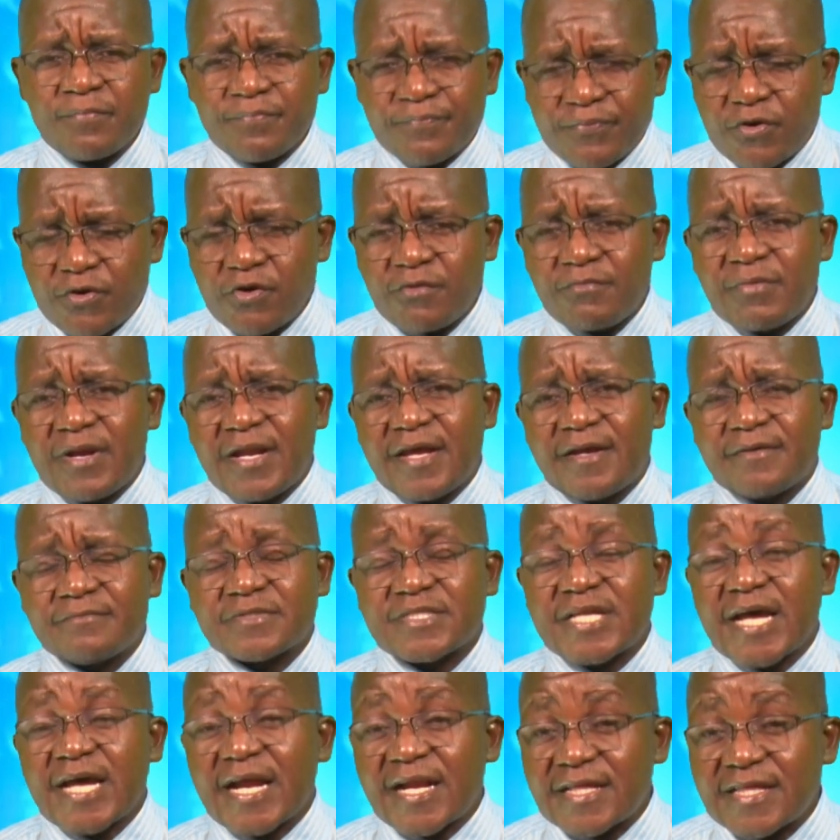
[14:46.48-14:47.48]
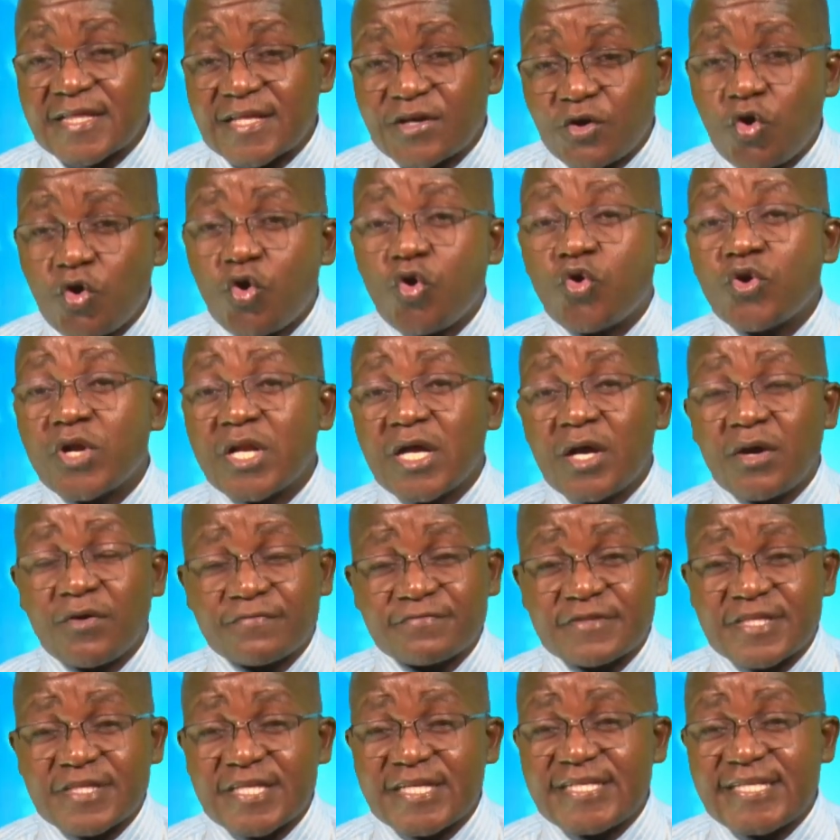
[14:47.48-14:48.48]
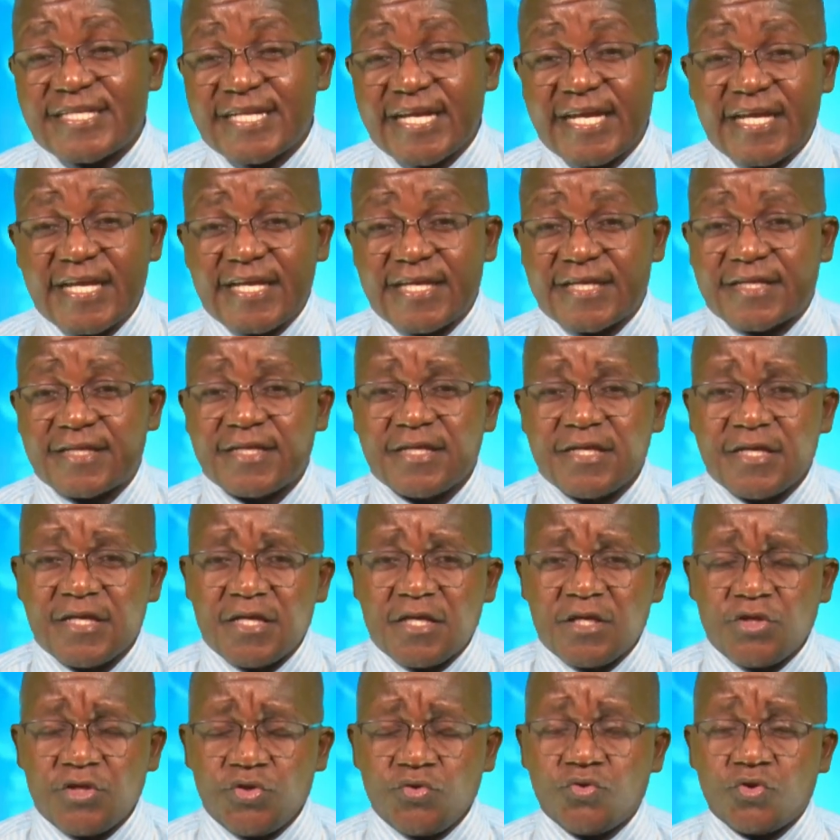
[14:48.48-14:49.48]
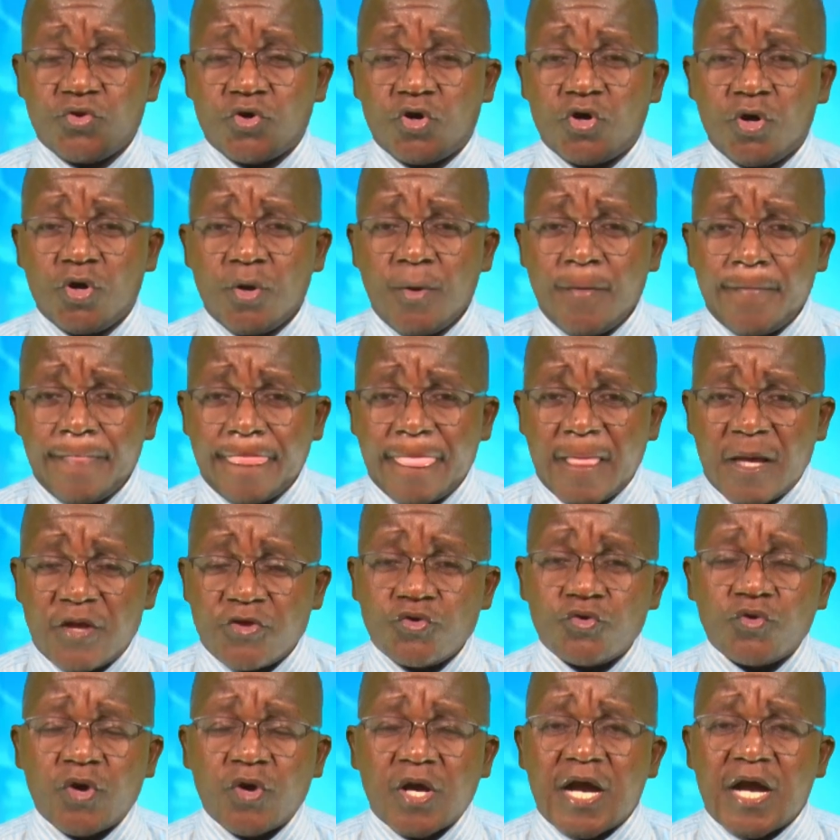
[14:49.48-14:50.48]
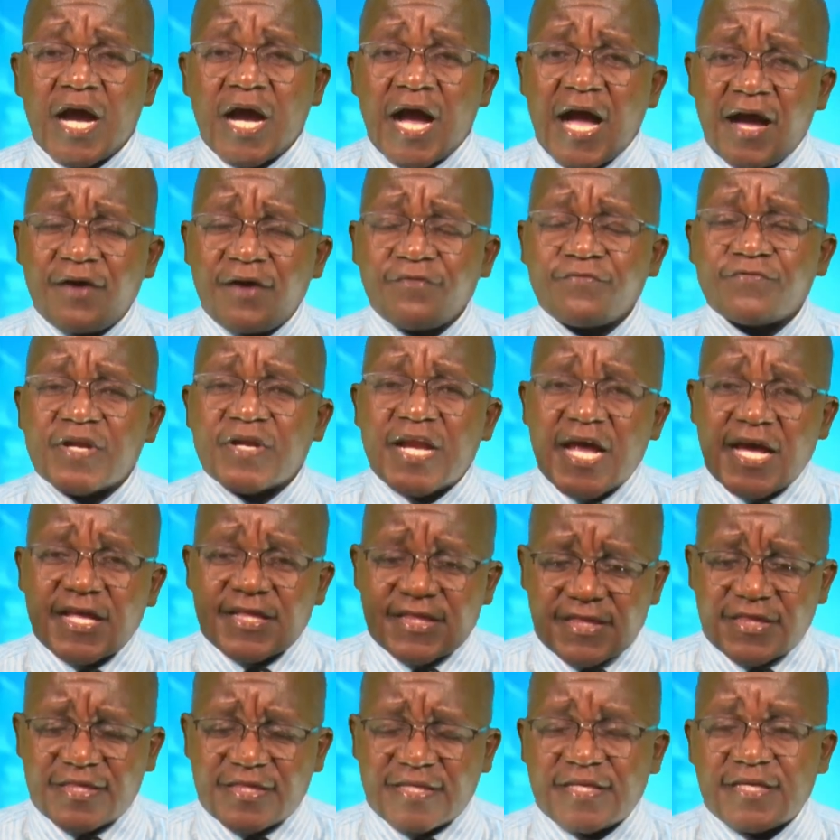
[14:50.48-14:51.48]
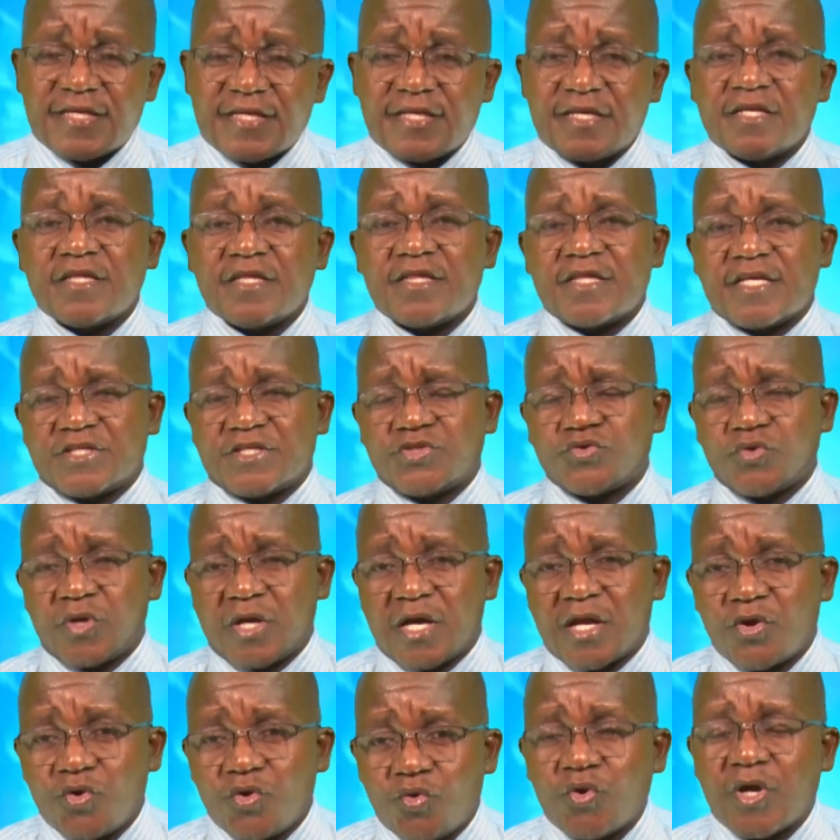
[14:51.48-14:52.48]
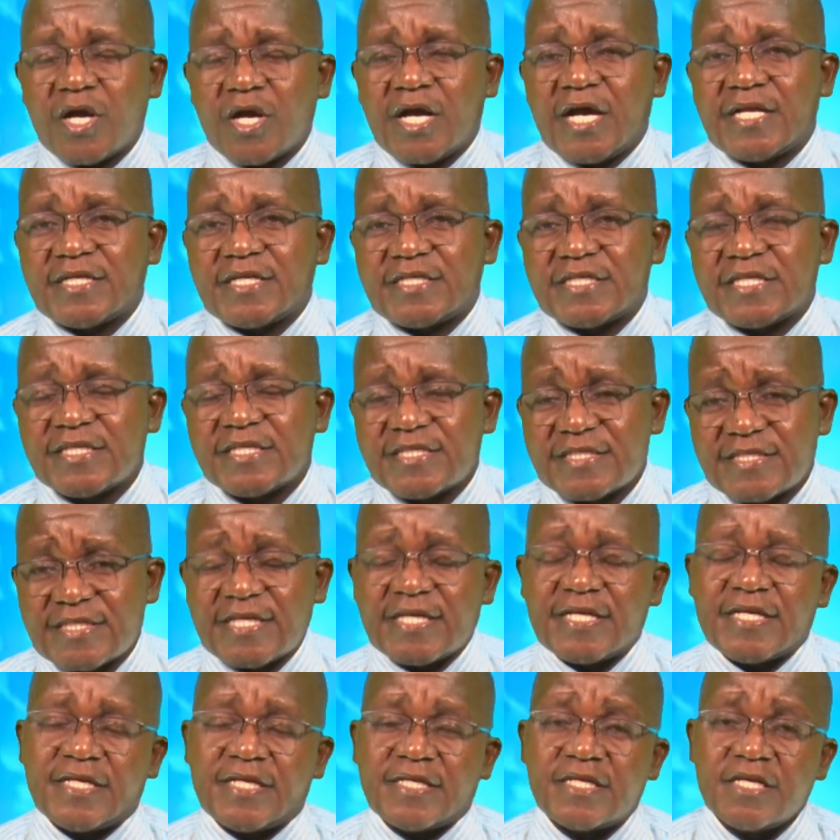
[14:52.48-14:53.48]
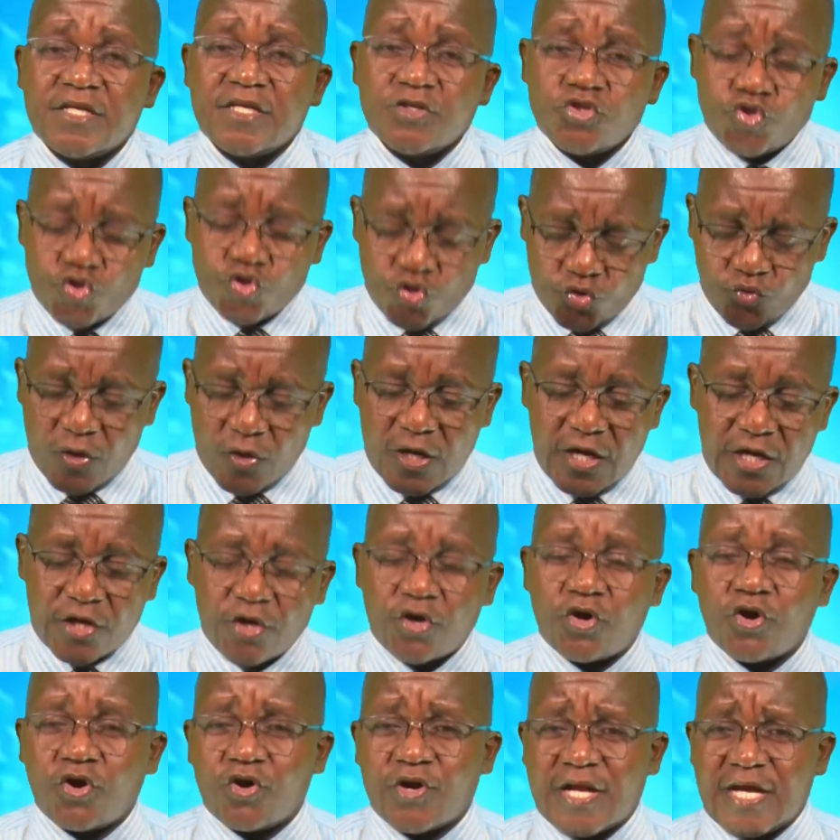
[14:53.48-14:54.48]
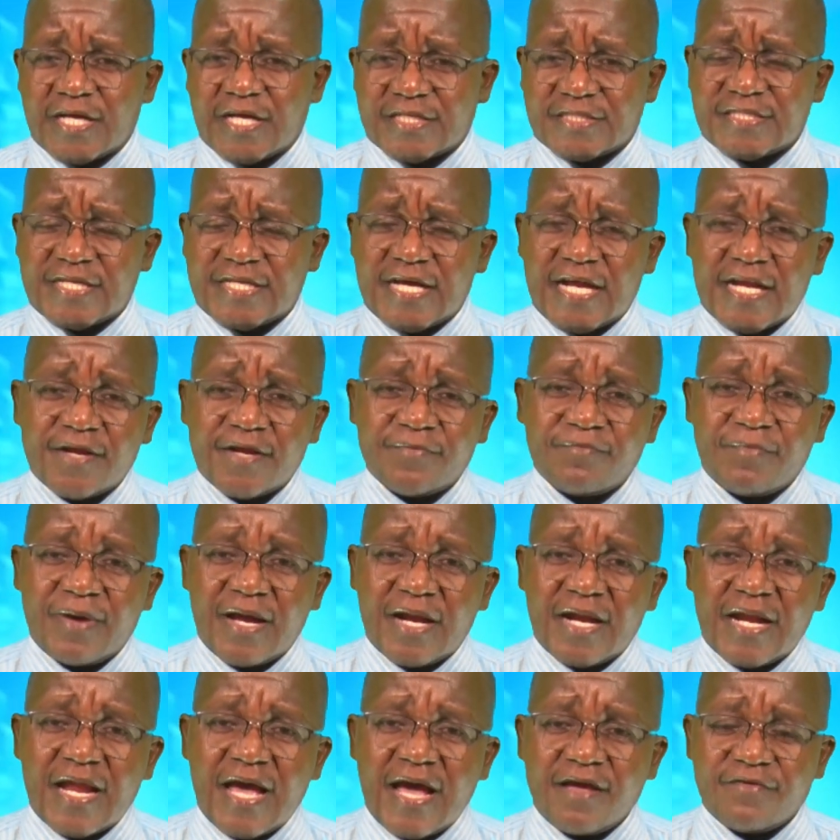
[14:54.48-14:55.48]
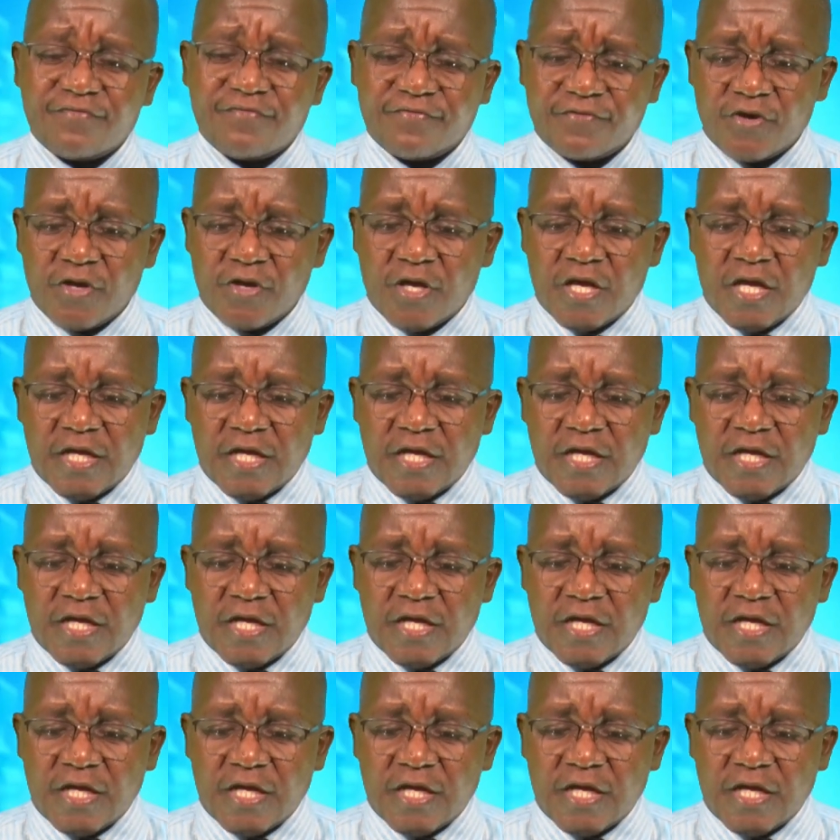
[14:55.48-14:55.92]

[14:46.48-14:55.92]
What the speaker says: Problems are the order of the day. You know, you have nothing that you can look at and say, surely God has done in my life.